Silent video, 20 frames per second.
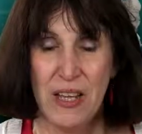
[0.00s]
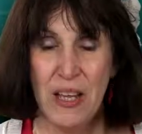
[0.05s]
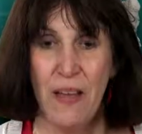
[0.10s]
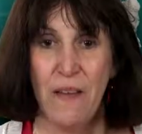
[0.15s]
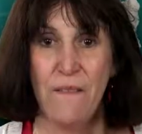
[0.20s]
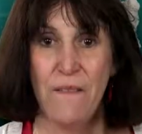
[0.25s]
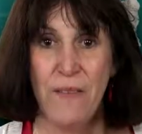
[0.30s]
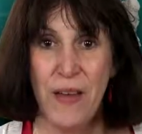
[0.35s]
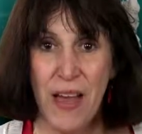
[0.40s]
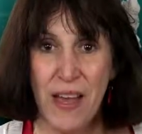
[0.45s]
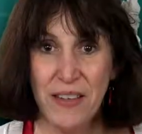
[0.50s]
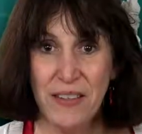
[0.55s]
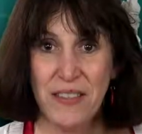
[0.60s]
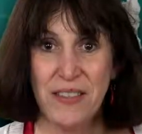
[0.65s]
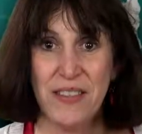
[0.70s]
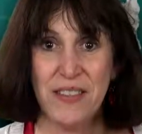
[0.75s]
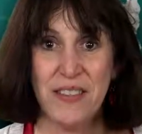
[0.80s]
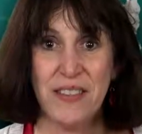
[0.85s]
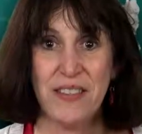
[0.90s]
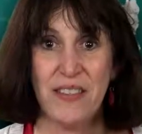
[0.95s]

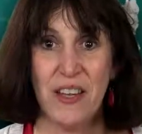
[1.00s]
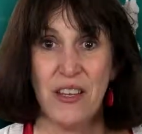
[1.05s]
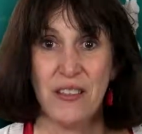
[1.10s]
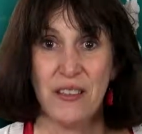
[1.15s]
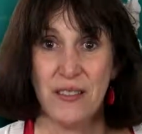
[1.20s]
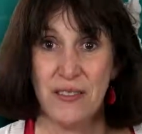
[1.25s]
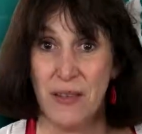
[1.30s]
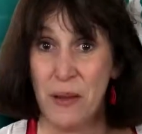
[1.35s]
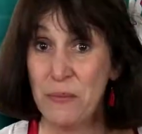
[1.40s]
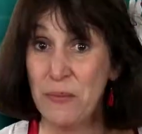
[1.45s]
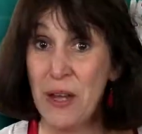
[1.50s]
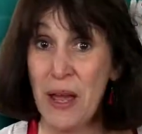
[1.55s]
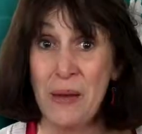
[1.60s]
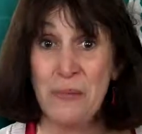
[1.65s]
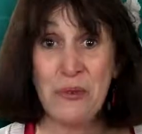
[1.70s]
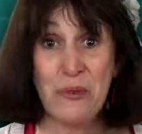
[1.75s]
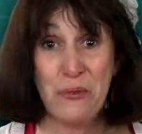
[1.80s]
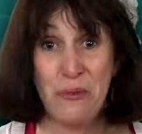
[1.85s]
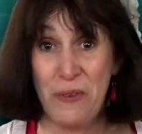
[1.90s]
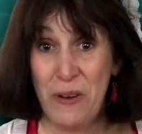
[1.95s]
Fast is
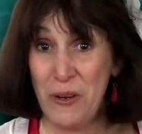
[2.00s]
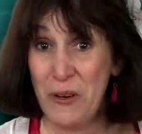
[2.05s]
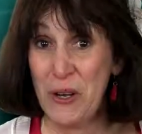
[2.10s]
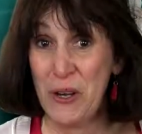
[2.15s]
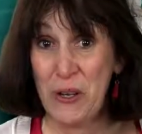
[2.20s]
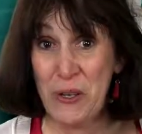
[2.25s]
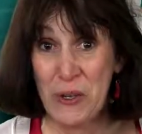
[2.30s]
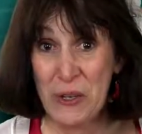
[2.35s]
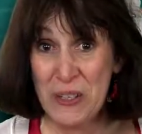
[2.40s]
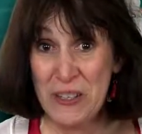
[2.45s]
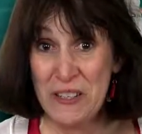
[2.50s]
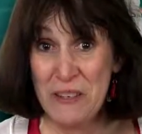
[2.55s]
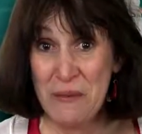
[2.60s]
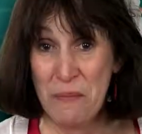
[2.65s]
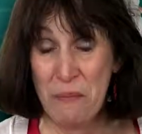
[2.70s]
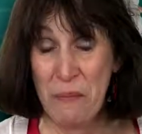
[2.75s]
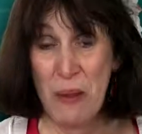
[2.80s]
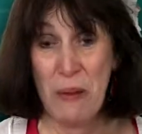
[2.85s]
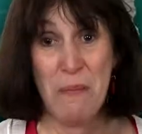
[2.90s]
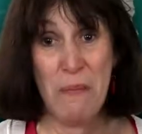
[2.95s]
sometimes very good,
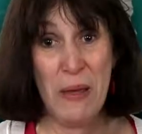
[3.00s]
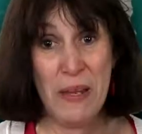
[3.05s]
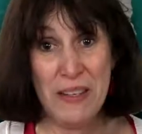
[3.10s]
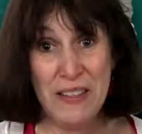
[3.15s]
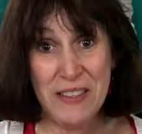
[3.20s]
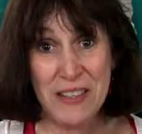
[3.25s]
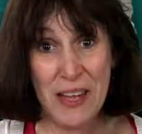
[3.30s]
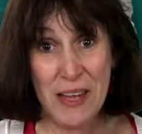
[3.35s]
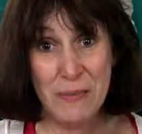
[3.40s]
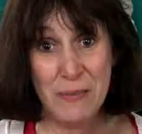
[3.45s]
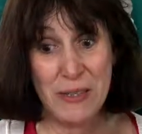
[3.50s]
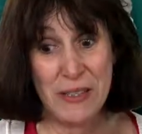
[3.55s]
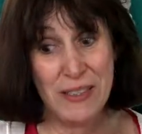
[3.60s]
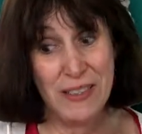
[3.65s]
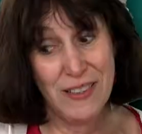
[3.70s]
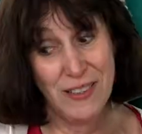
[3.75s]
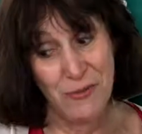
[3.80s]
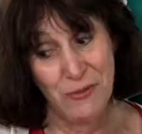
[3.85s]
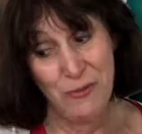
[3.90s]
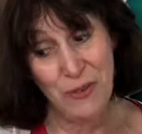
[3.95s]
but many times
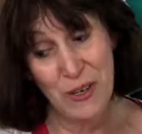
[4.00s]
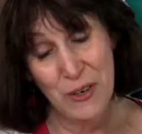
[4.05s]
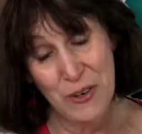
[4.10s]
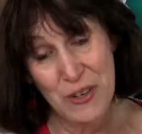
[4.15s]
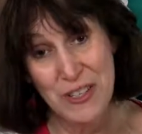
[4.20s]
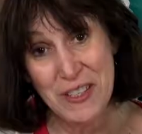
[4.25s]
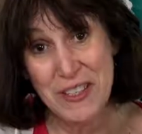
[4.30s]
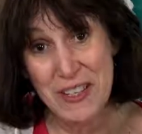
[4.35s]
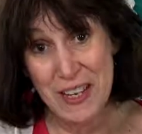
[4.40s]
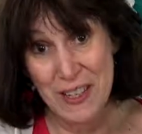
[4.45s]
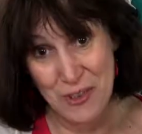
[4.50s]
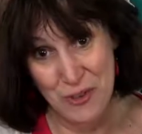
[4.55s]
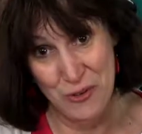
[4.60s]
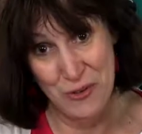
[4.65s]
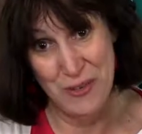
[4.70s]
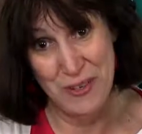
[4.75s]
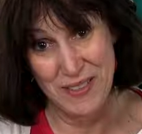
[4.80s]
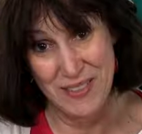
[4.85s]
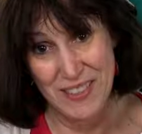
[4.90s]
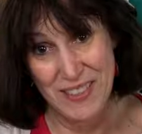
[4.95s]
it's very
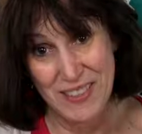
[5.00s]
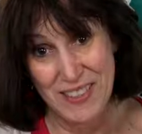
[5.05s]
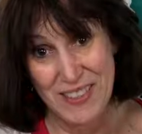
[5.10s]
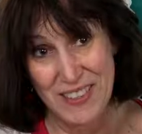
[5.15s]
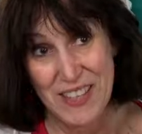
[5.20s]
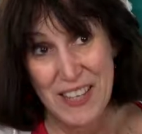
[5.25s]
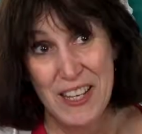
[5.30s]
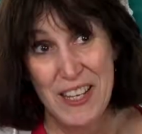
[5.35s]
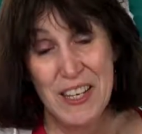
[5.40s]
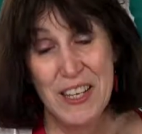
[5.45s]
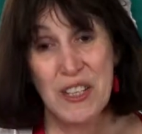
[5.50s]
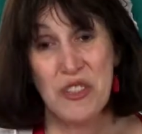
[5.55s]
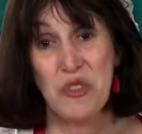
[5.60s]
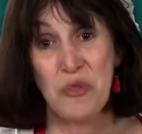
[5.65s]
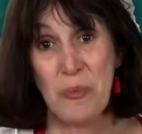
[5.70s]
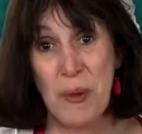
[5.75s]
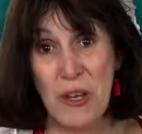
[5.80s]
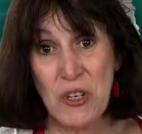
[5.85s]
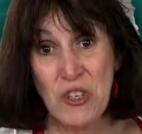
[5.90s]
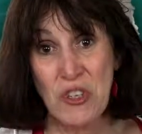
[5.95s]
dangerous,
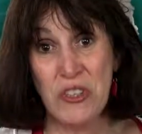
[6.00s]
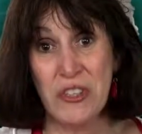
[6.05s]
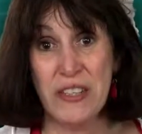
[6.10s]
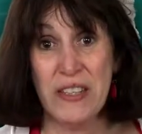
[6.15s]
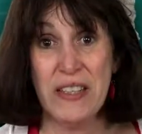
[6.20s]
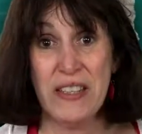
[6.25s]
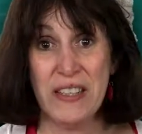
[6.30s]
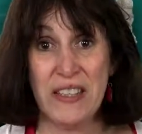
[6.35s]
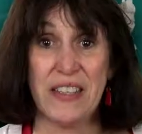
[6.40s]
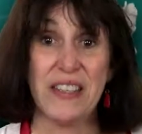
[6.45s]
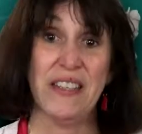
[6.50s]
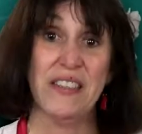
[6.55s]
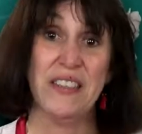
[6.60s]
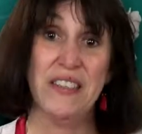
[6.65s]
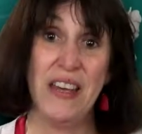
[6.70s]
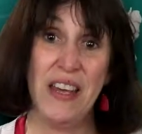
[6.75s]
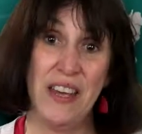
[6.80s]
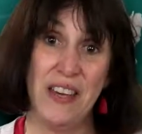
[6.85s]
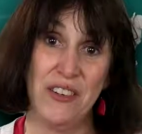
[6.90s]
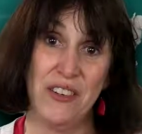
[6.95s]
especially in a
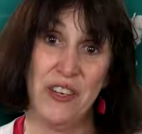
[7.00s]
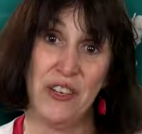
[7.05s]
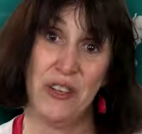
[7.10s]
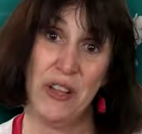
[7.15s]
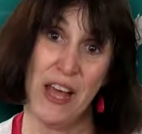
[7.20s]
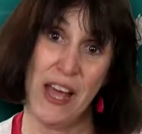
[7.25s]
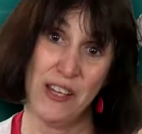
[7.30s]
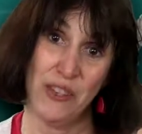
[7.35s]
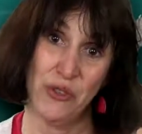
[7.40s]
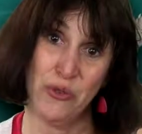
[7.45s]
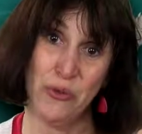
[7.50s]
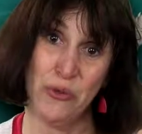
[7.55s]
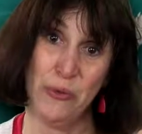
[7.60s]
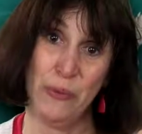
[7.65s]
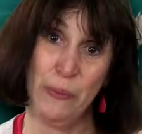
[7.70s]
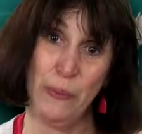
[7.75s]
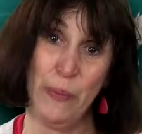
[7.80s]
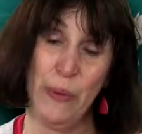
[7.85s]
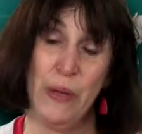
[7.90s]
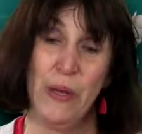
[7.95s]
contained
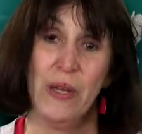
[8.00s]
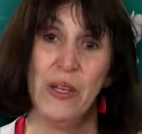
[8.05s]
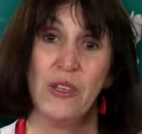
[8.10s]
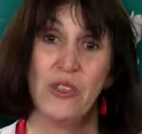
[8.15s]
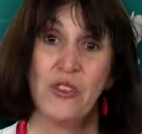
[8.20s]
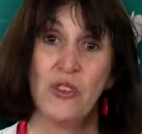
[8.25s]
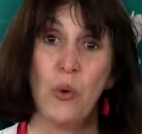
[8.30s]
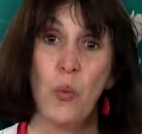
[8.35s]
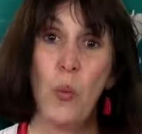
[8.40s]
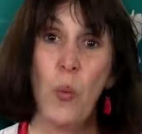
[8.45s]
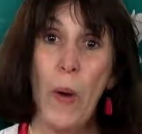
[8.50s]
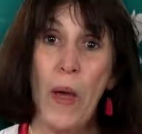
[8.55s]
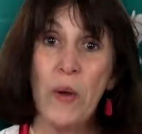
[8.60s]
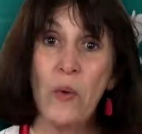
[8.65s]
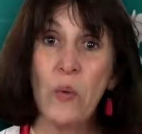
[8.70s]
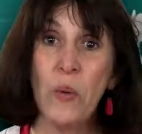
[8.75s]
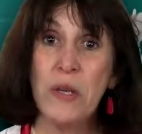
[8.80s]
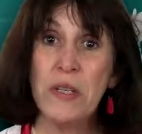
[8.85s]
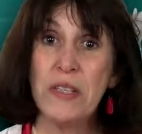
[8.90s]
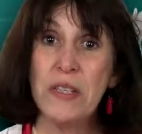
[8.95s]
classroom. So
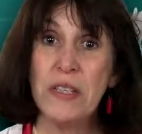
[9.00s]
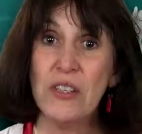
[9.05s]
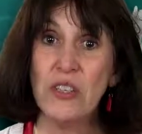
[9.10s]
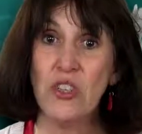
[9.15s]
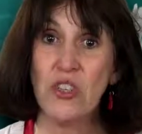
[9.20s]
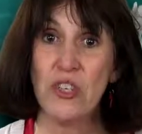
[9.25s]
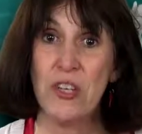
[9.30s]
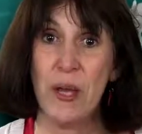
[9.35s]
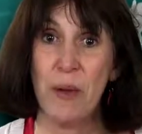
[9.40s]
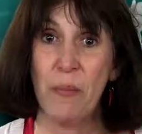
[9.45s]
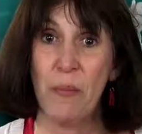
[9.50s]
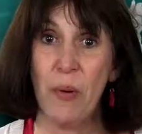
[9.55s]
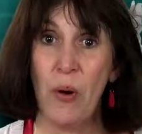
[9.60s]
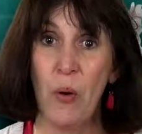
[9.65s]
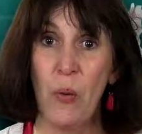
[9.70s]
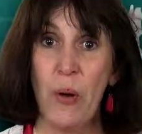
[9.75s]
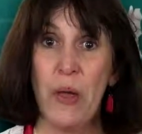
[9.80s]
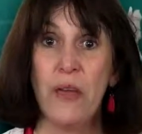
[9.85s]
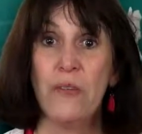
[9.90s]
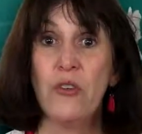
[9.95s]
when we teach
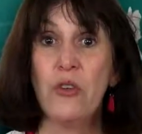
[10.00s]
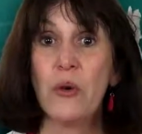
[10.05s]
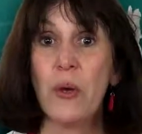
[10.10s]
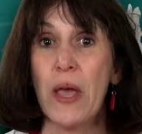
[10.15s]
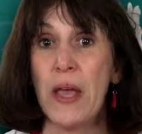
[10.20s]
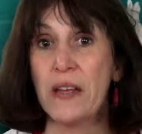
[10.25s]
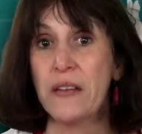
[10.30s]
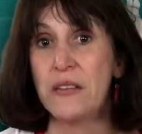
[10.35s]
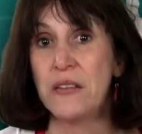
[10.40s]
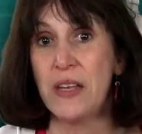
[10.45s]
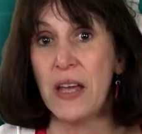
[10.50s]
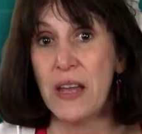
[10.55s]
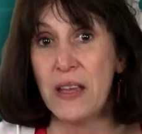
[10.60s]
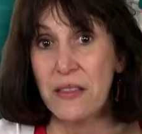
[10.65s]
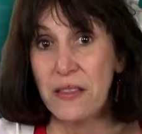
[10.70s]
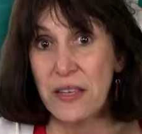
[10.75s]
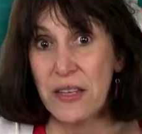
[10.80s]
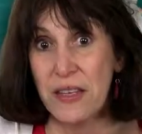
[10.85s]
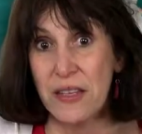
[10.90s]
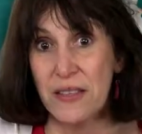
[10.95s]
tempo, if you can
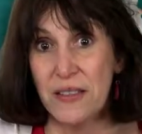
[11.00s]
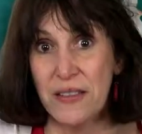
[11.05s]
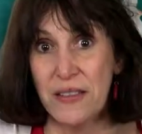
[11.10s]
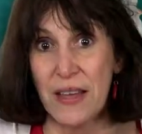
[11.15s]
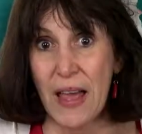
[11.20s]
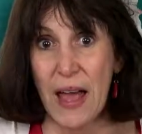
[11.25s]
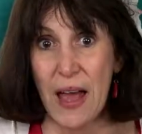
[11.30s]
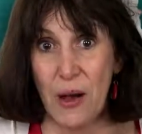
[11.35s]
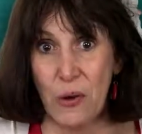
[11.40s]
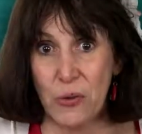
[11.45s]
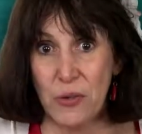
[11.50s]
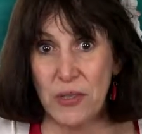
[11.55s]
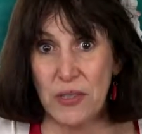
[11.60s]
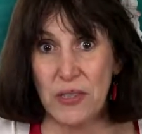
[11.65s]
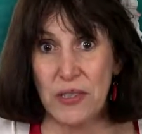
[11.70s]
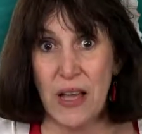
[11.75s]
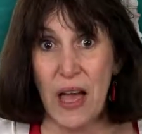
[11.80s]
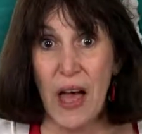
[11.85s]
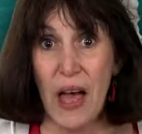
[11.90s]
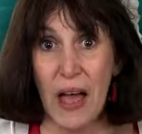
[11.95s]
take the kids
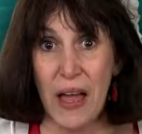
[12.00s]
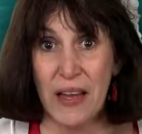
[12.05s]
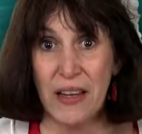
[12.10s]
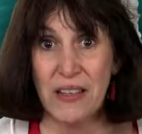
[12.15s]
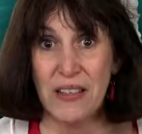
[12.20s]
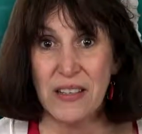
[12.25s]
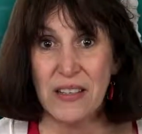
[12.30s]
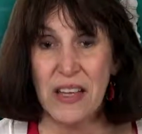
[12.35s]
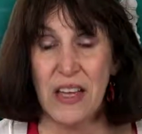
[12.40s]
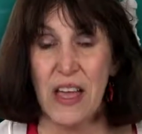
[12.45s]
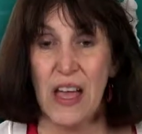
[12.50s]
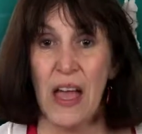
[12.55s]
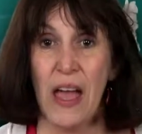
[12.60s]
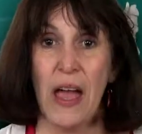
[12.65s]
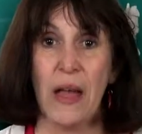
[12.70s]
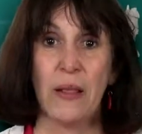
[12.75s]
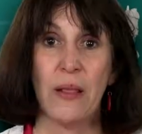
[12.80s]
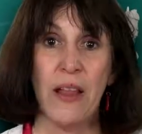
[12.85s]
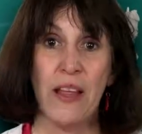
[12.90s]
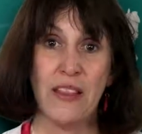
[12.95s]
outside
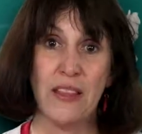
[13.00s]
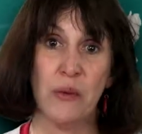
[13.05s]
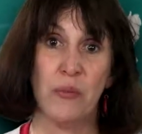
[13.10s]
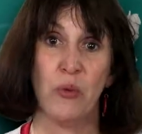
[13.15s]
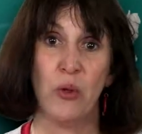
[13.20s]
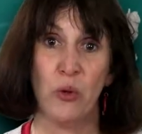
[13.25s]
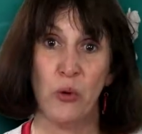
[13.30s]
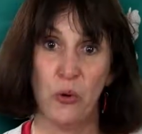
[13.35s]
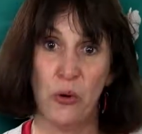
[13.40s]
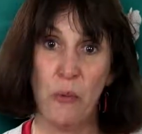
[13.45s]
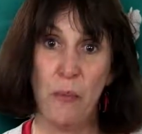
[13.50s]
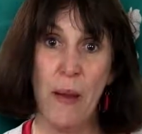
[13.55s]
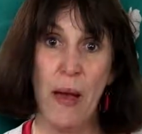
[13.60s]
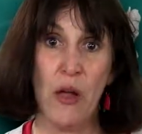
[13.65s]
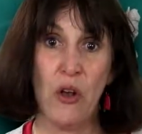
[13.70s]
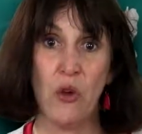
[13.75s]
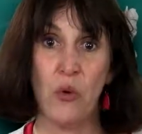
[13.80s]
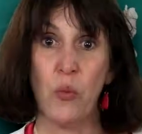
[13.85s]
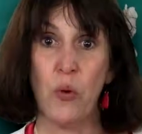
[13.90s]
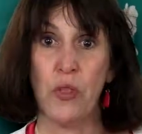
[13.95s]
and let them learn
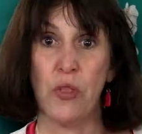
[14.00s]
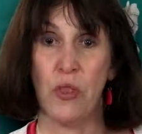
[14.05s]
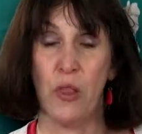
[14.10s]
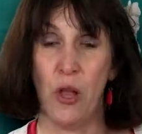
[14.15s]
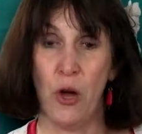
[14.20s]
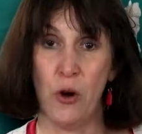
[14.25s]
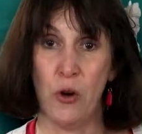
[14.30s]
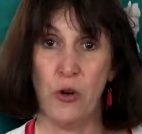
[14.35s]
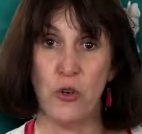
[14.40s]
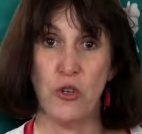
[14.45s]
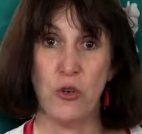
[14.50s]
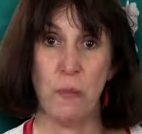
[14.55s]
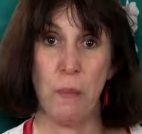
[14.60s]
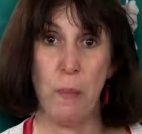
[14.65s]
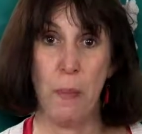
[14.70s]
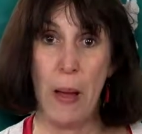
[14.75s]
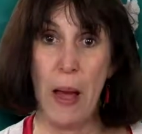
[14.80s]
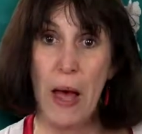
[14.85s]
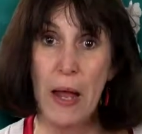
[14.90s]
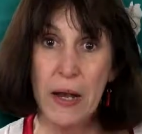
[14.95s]
about it with large
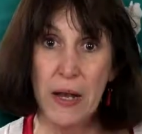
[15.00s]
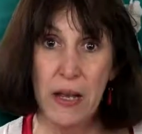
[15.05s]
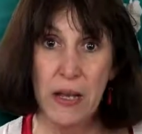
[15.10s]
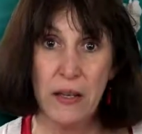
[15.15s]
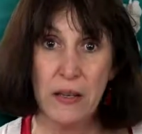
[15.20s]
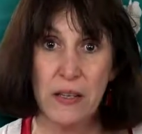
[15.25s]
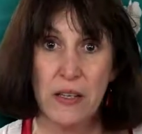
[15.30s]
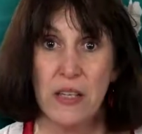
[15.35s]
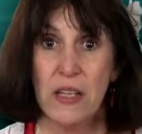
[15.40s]
body